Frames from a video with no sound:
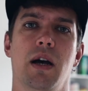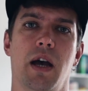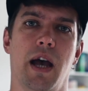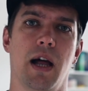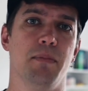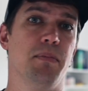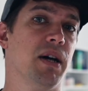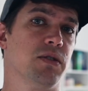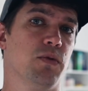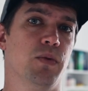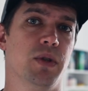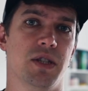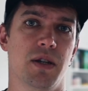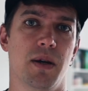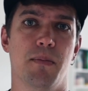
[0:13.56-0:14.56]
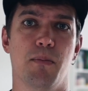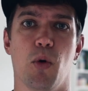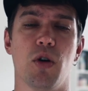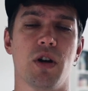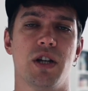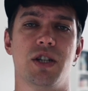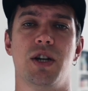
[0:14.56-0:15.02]
help us with the
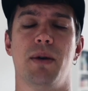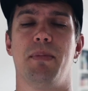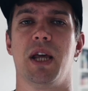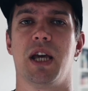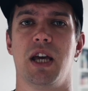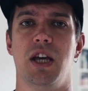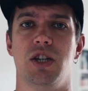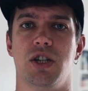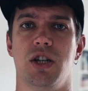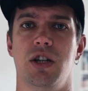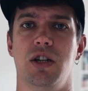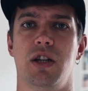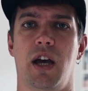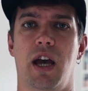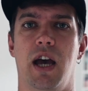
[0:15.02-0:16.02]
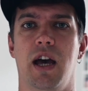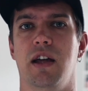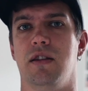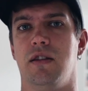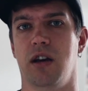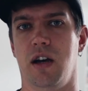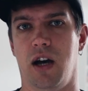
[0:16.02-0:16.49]
mortgage application
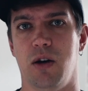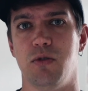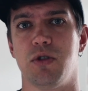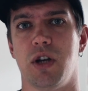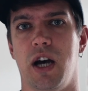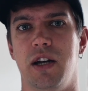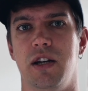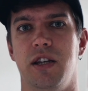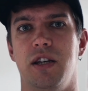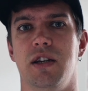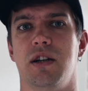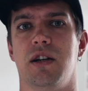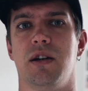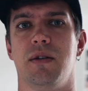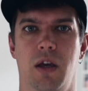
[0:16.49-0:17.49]
and the house hunting.